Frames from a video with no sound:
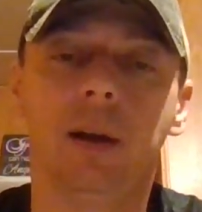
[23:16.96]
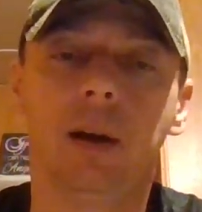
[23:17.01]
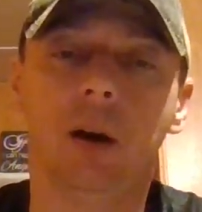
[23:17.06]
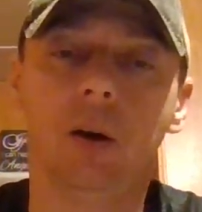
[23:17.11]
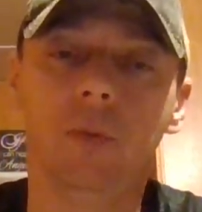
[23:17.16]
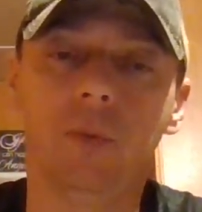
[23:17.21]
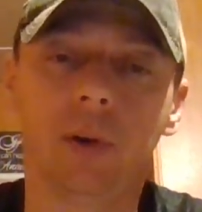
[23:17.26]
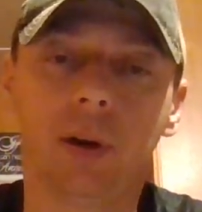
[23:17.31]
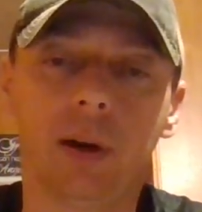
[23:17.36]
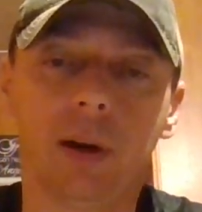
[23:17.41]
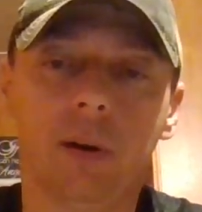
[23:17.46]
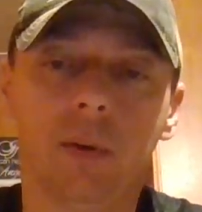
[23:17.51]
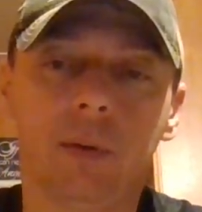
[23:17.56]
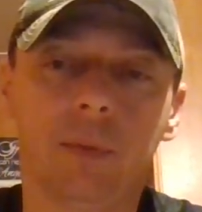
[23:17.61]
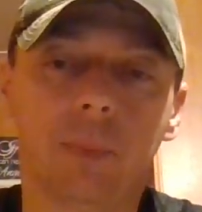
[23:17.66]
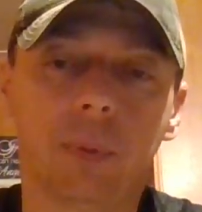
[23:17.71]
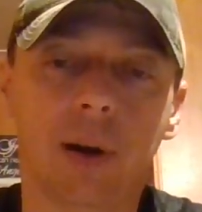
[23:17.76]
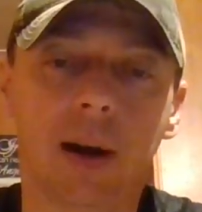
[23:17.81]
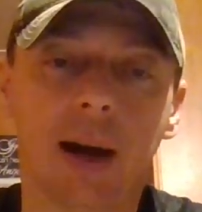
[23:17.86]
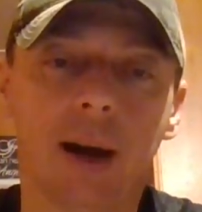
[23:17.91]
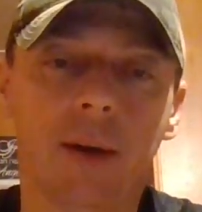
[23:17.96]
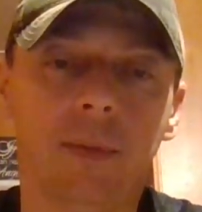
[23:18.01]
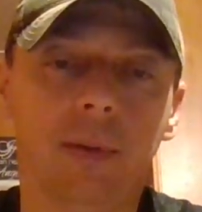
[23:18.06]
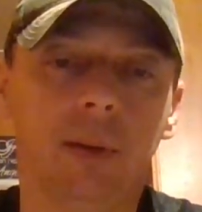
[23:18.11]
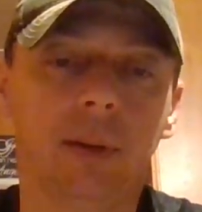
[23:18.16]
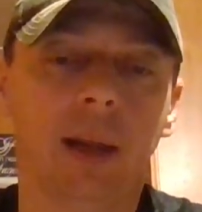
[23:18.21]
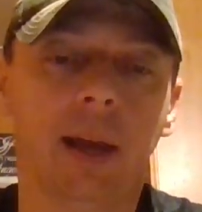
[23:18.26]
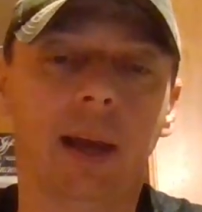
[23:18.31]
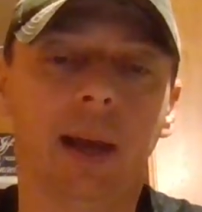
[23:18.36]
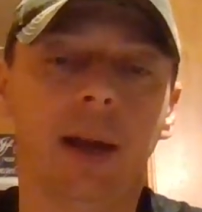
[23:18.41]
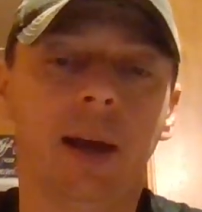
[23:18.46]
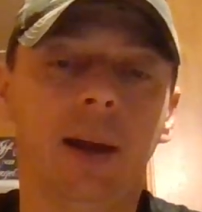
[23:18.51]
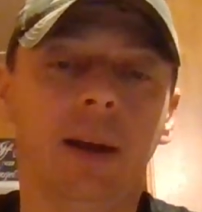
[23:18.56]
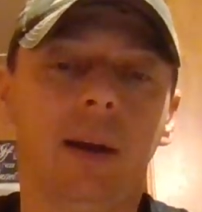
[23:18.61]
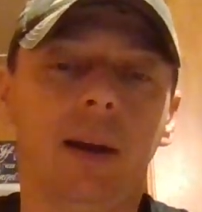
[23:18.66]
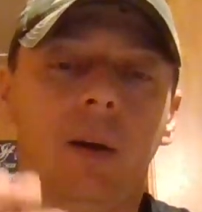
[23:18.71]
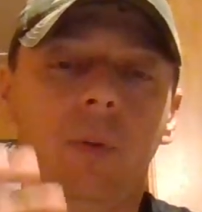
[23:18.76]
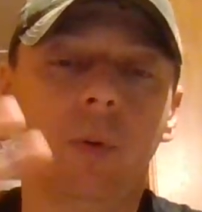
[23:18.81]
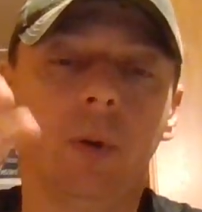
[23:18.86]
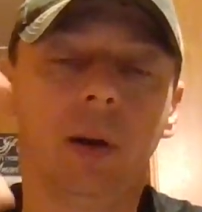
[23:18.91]
over here on the private land
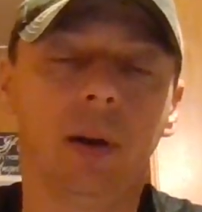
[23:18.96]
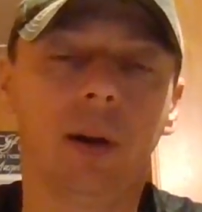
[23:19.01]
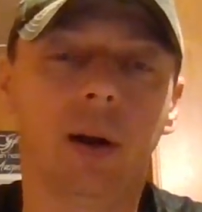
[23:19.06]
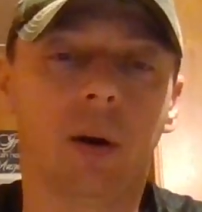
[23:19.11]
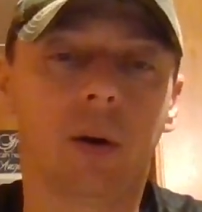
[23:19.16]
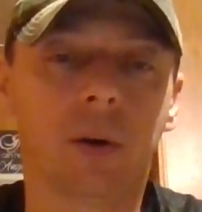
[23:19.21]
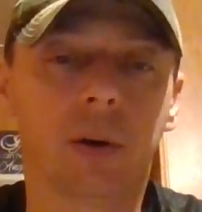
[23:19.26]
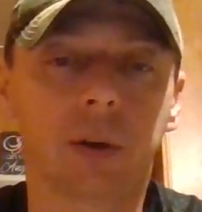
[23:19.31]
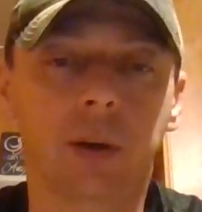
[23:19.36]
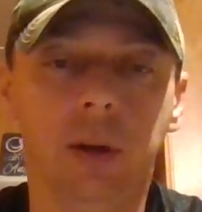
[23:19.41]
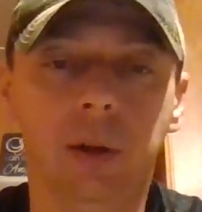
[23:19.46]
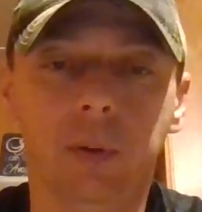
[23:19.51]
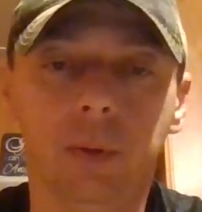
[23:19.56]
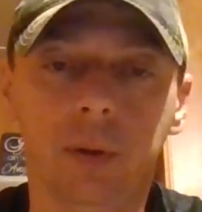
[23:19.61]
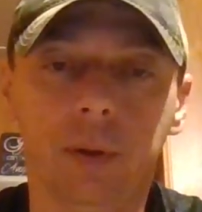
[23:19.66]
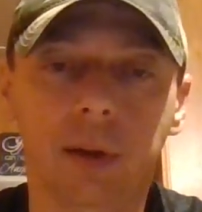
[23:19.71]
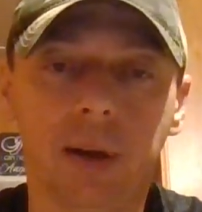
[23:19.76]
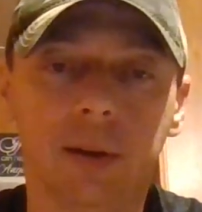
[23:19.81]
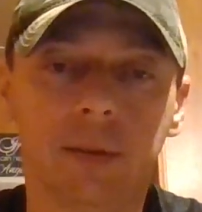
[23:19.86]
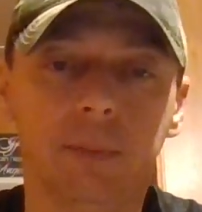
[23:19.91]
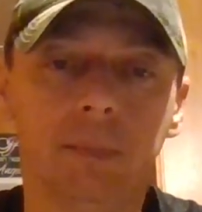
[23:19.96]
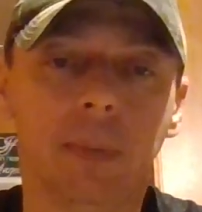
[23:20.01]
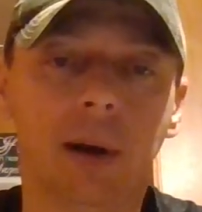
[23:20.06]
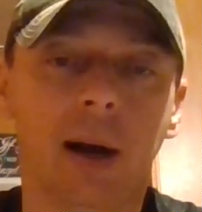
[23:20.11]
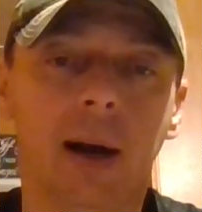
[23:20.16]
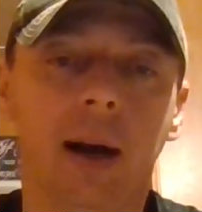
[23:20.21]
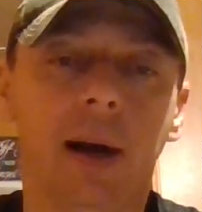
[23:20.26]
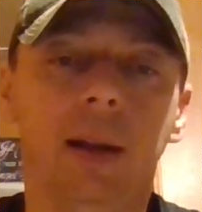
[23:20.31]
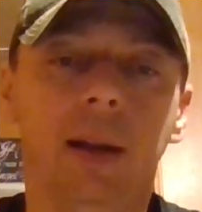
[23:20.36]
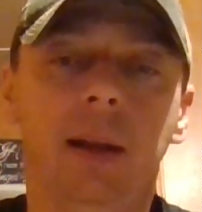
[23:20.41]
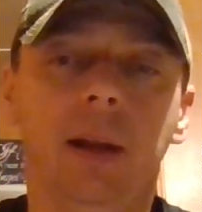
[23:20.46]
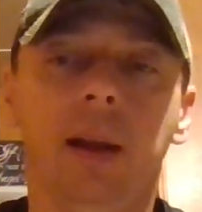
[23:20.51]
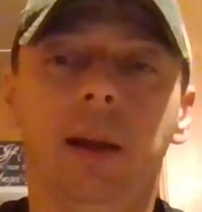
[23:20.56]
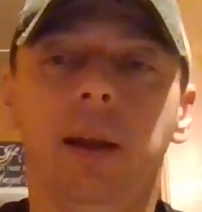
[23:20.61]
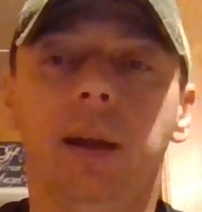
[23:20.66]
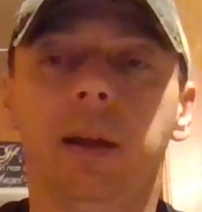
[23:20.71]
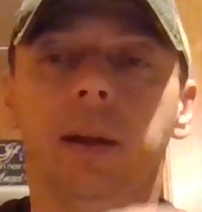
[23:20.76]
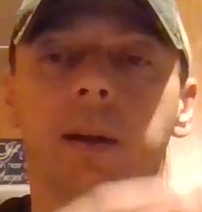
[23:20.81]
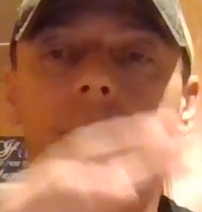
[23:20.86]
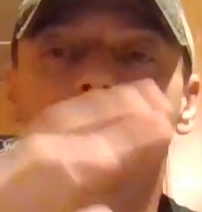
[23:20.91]
and I wanted to argue with
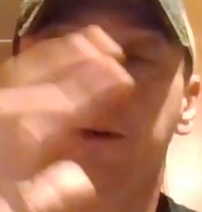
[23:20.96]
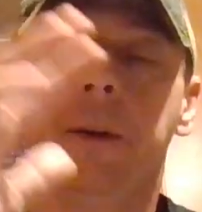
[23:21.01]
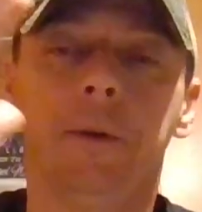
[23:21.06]
everybody and